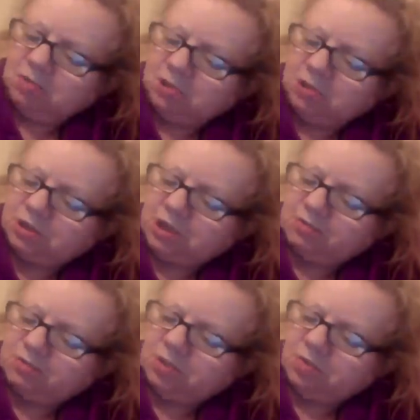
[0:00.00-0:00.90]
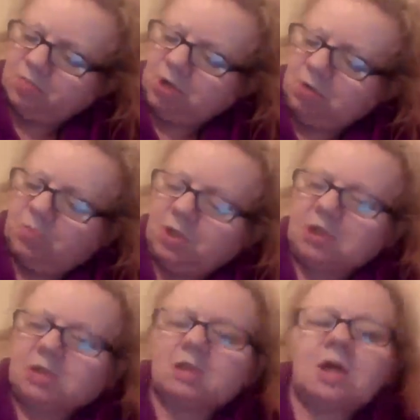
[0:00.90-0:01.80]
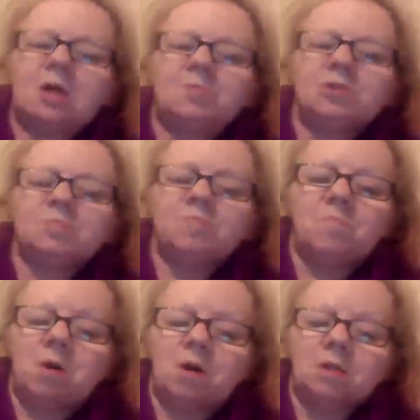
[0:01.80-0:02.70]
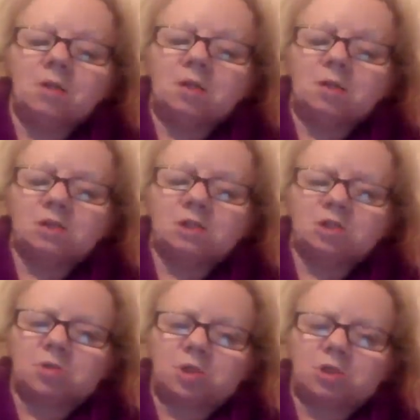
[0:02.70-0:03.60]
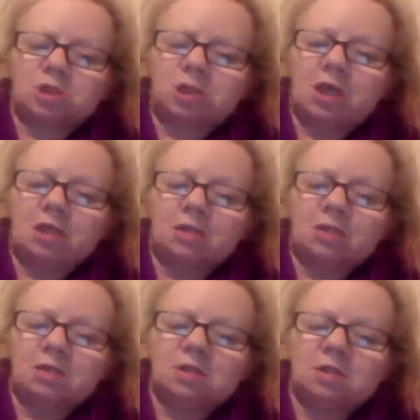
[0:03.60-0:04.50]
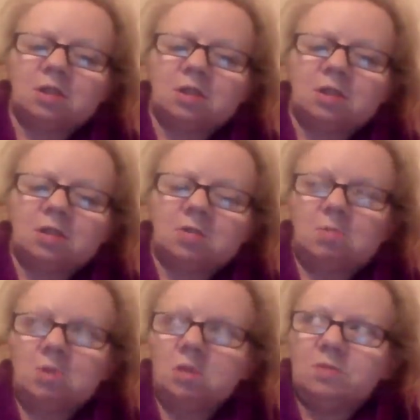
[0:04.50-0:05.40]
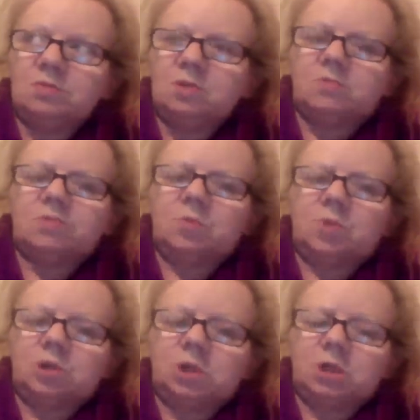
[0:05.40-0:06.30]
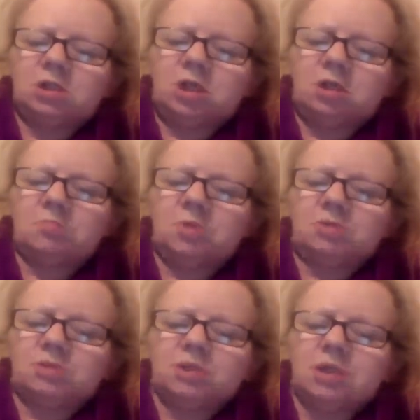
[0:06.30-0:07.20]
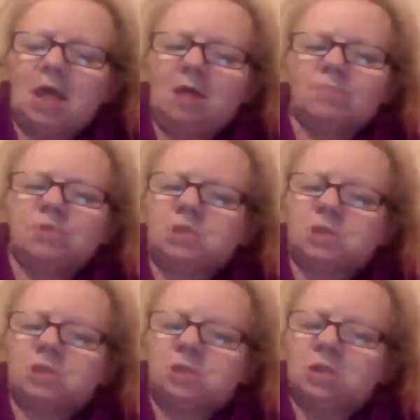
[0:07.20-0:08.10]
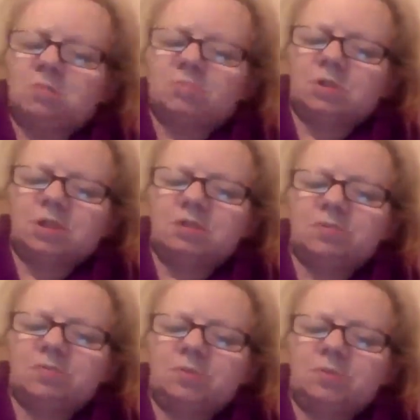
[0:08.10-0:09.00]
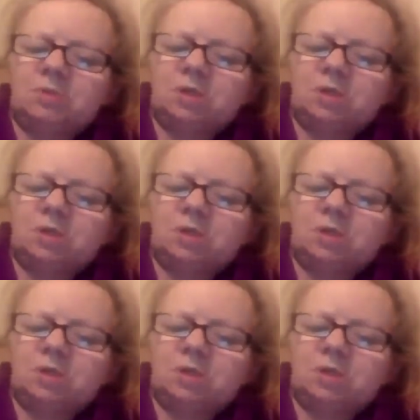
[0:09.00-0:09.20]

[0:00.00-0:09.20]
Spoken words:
and safety and well-being. And that was minor situation then. What I've got for 1 year, 9 months is absolutely unbelievable.